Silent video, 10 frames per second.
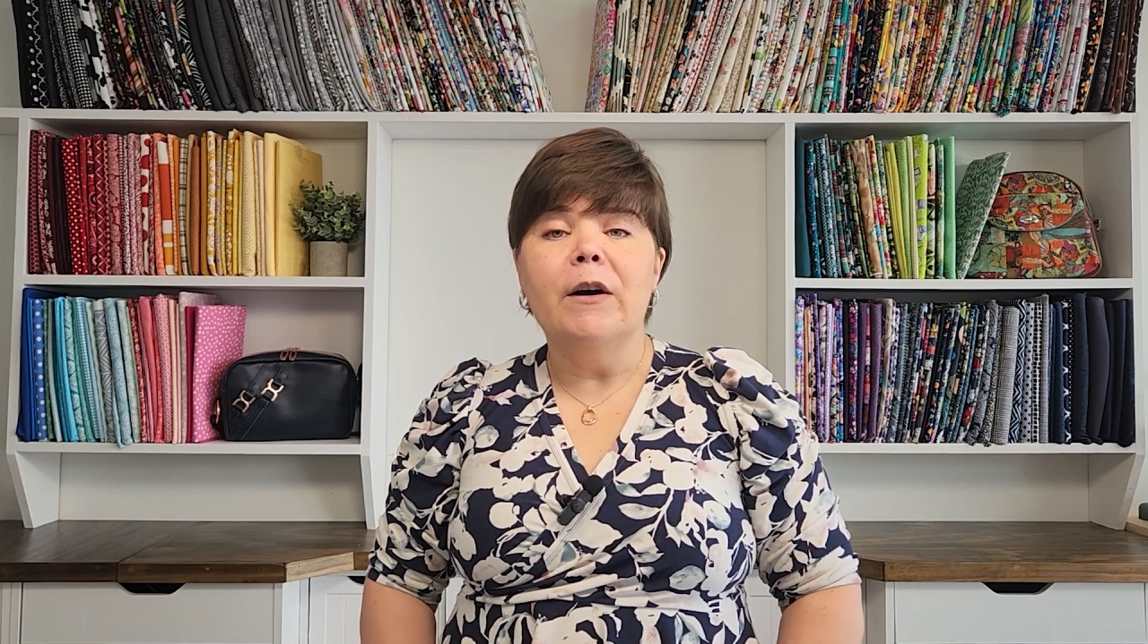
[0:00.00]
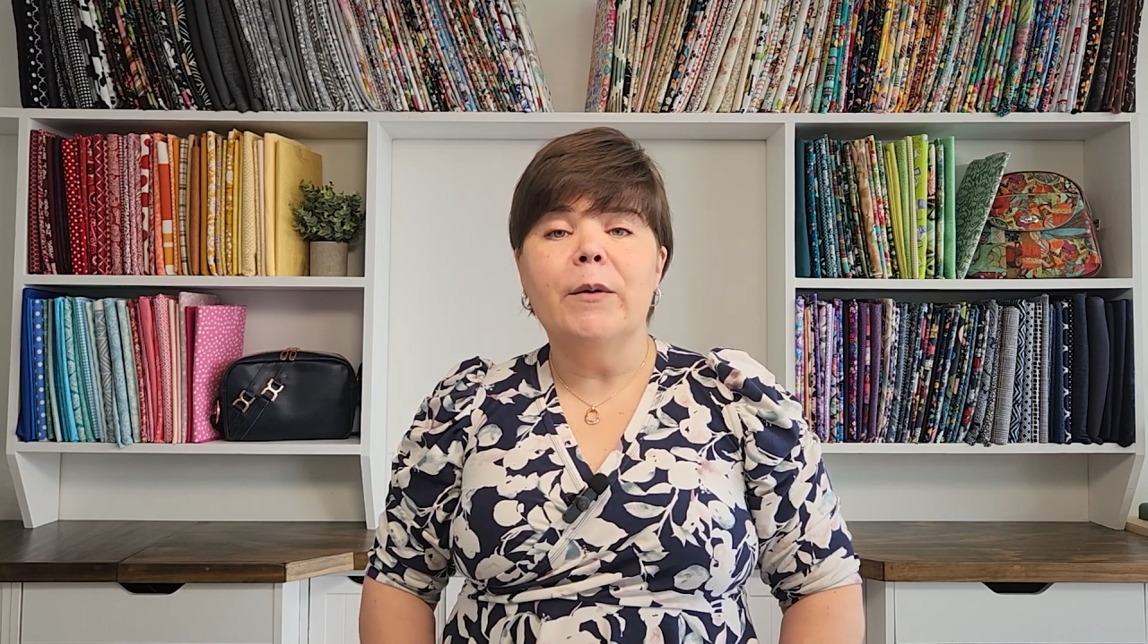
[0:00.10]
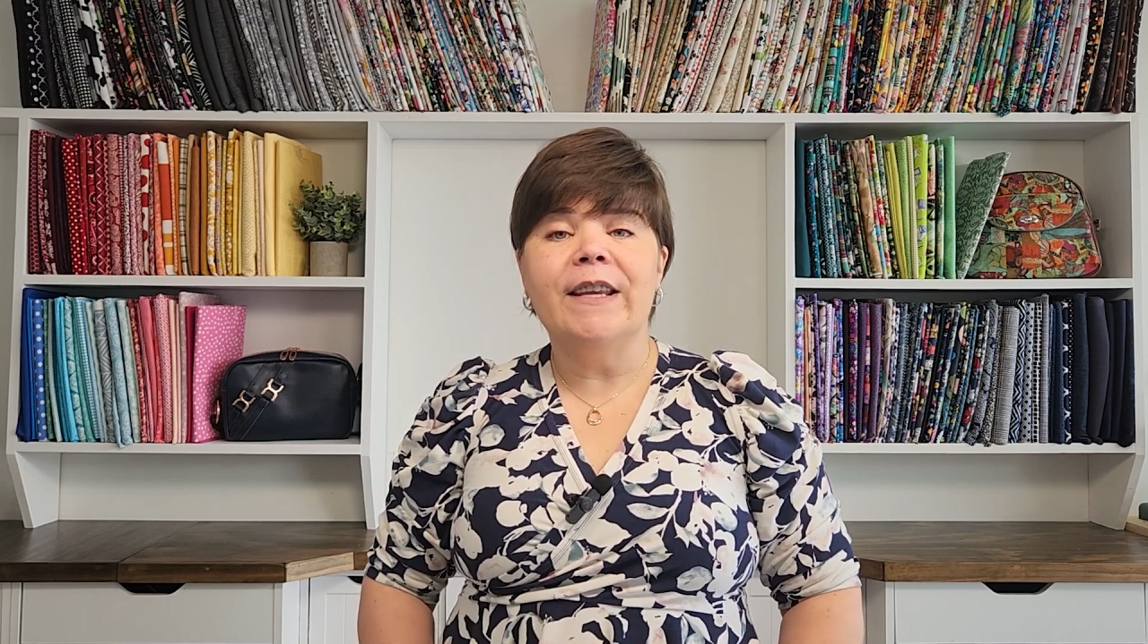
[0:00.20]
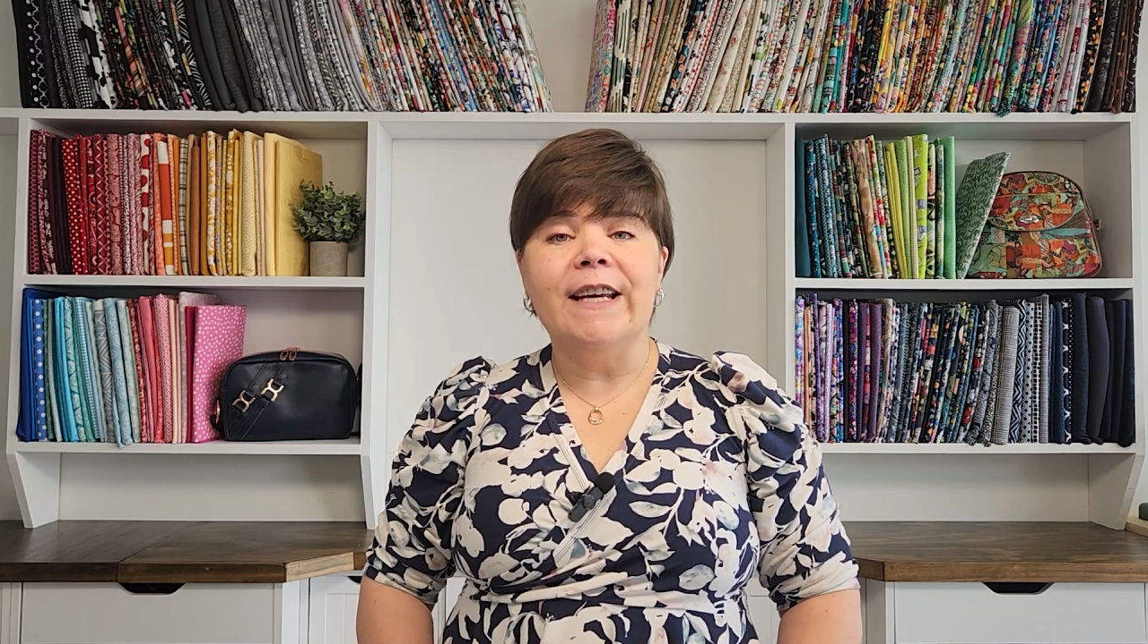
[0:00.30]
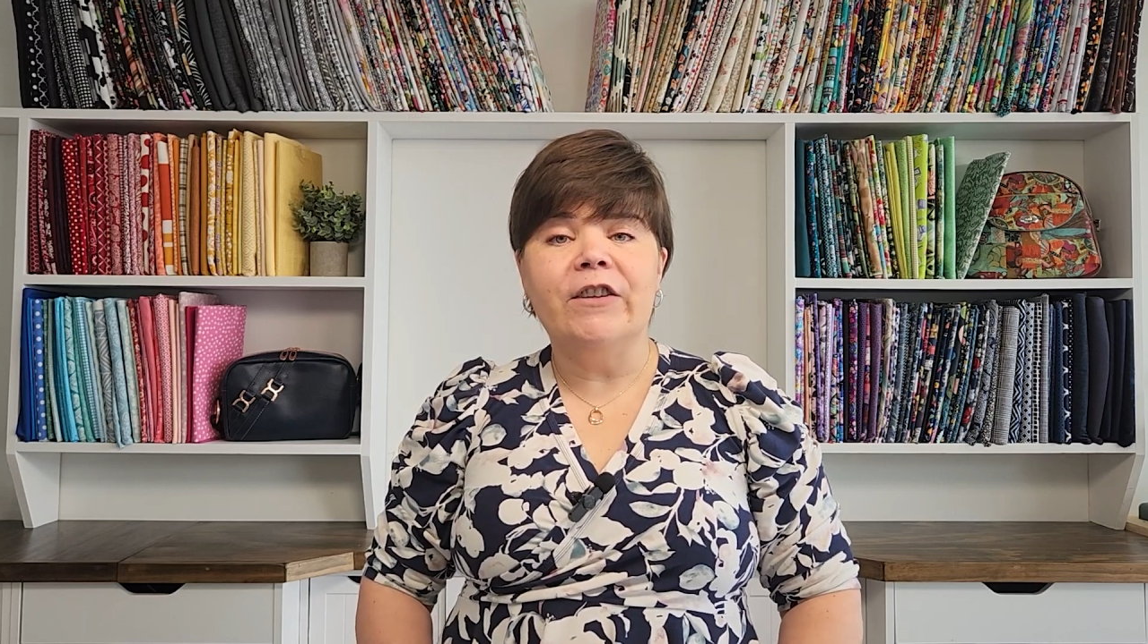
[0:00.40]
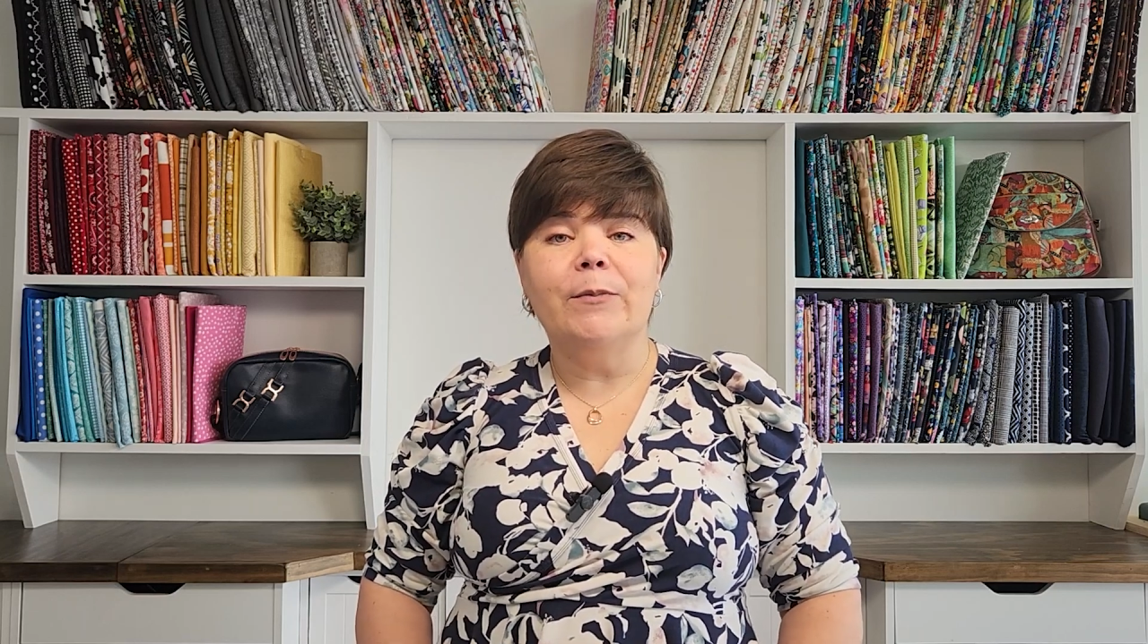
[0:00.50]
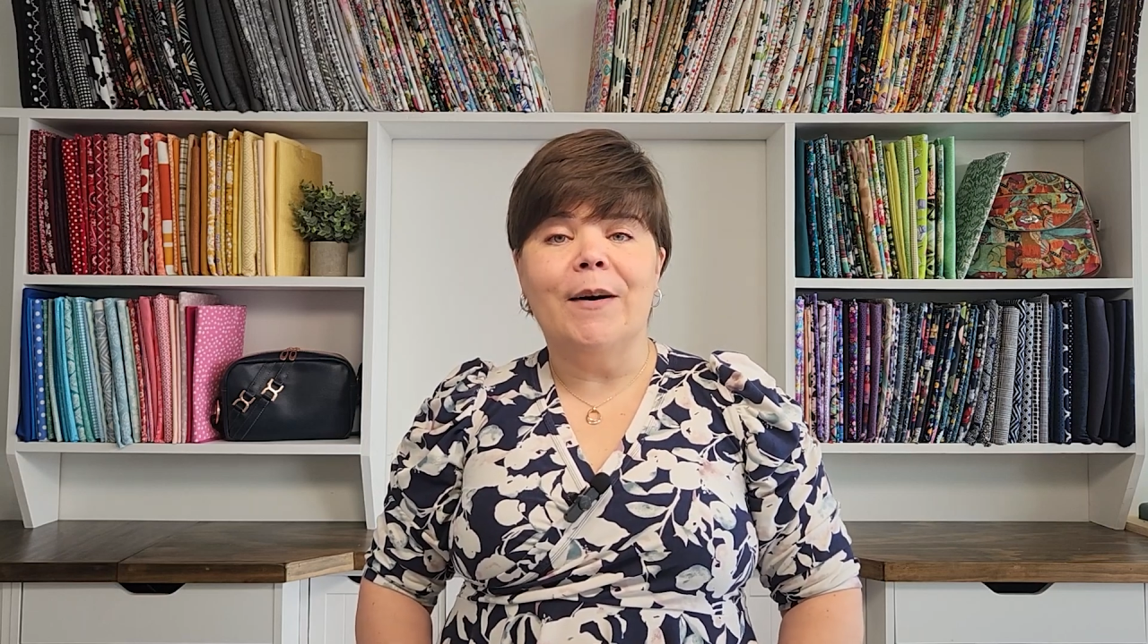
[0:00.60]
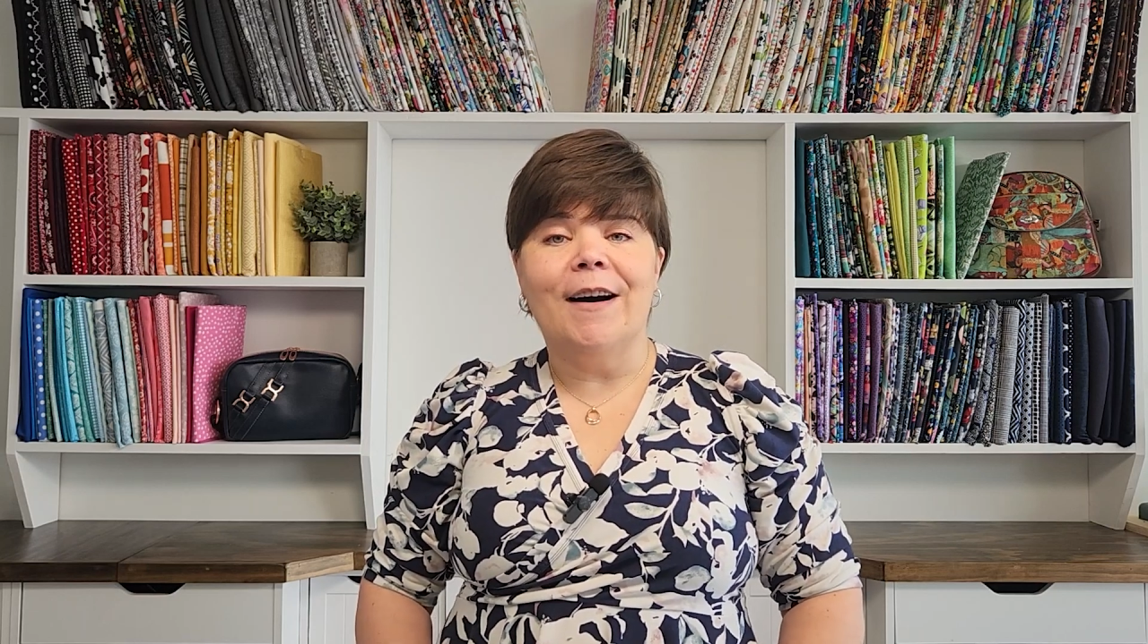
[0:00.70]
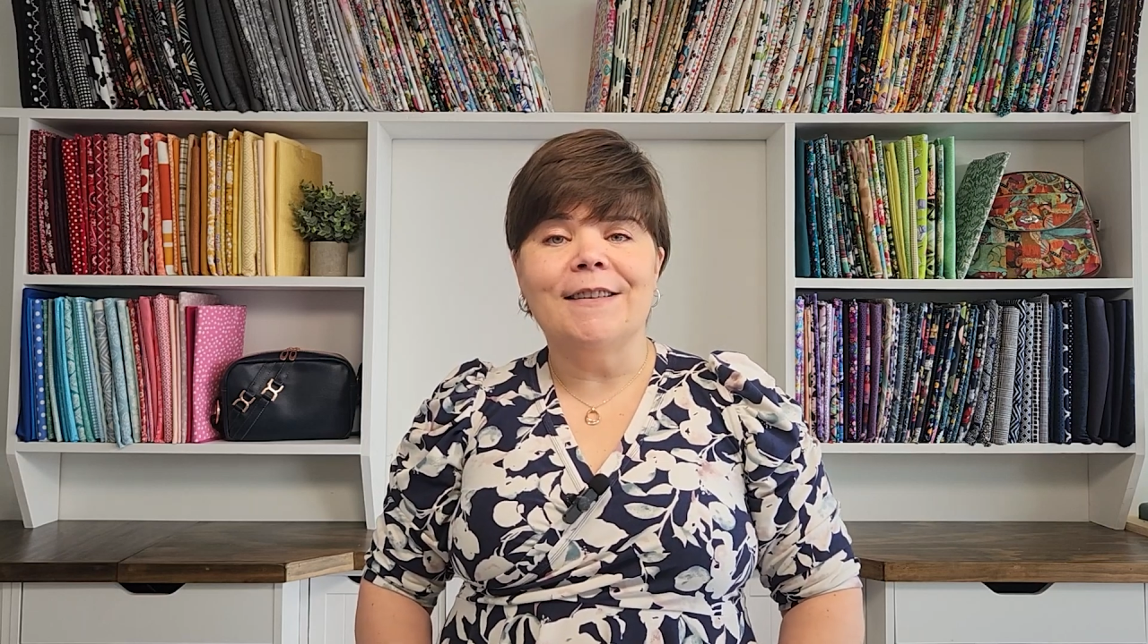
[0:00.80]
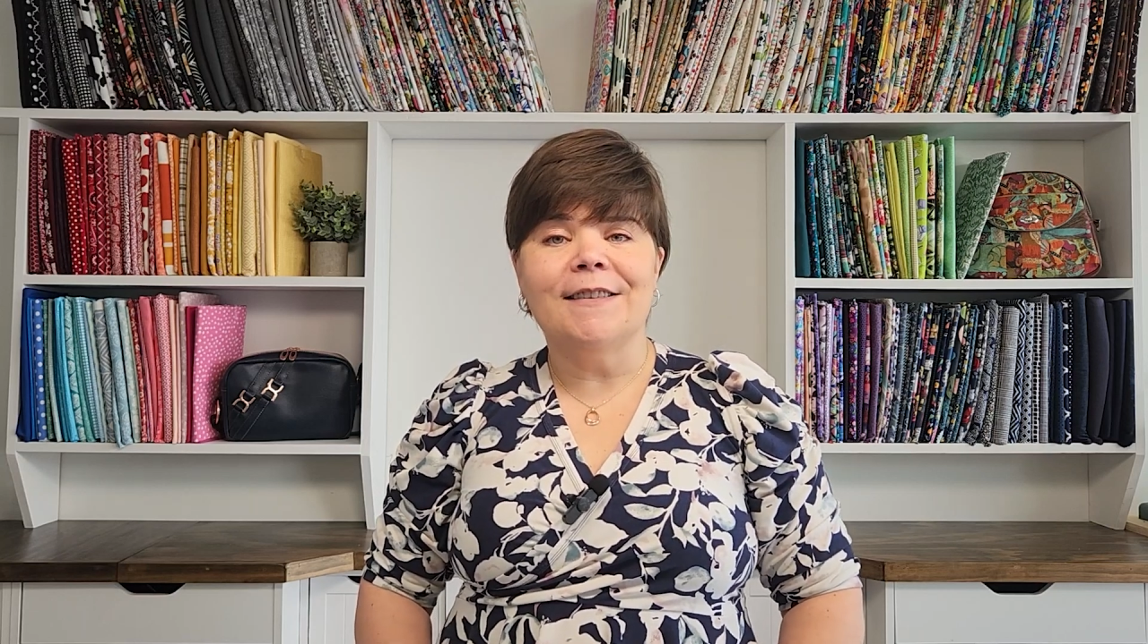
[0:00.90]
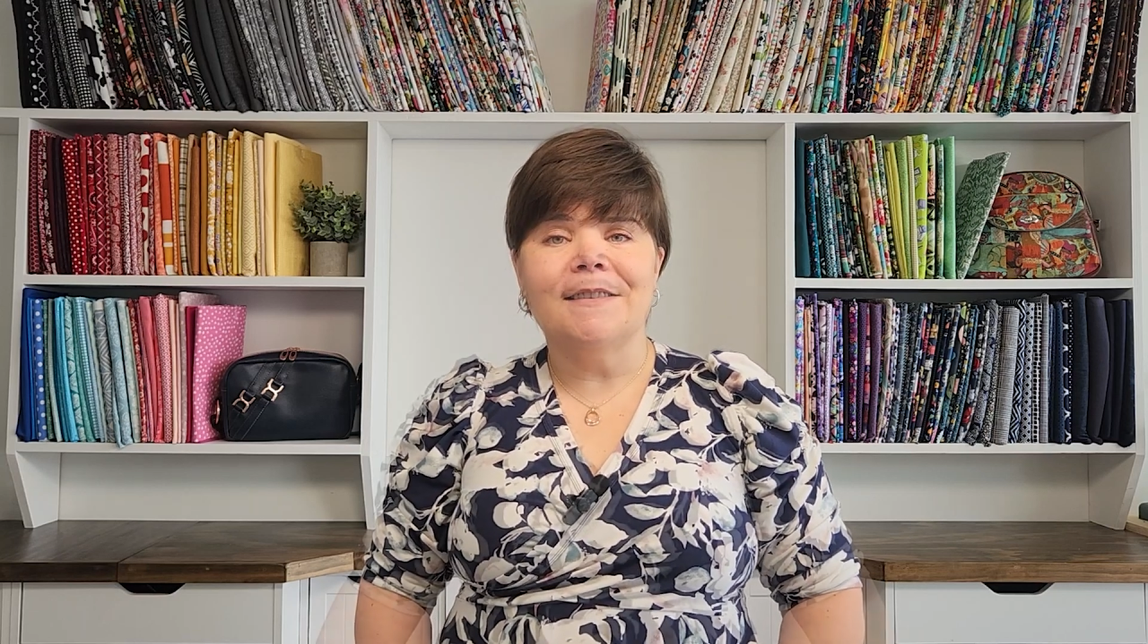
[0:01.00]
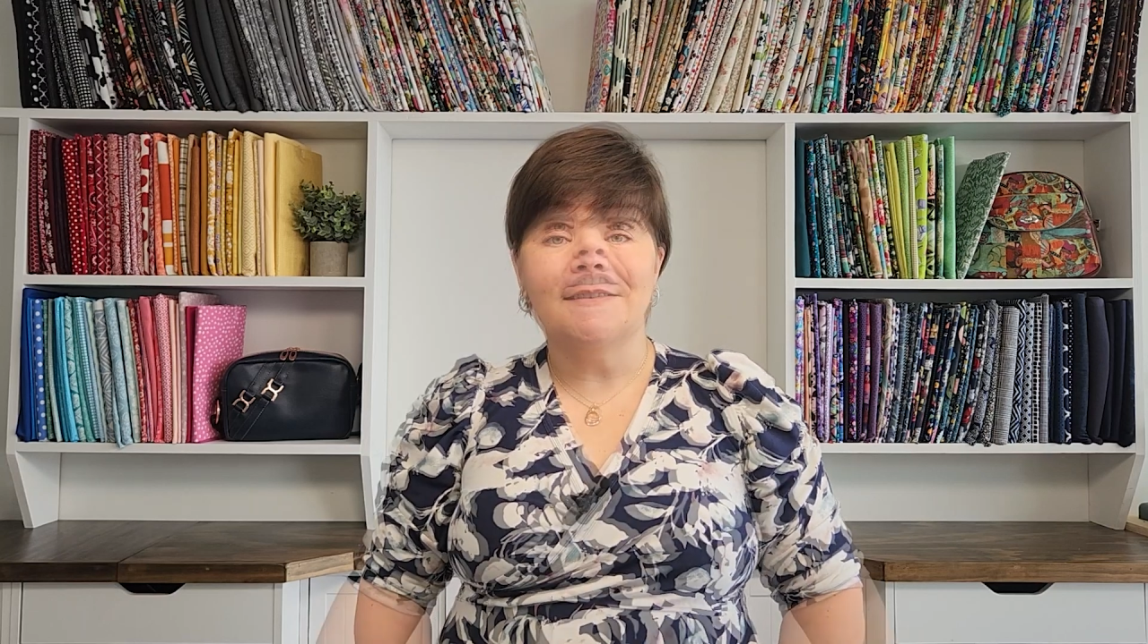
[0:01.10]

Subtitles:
with each box.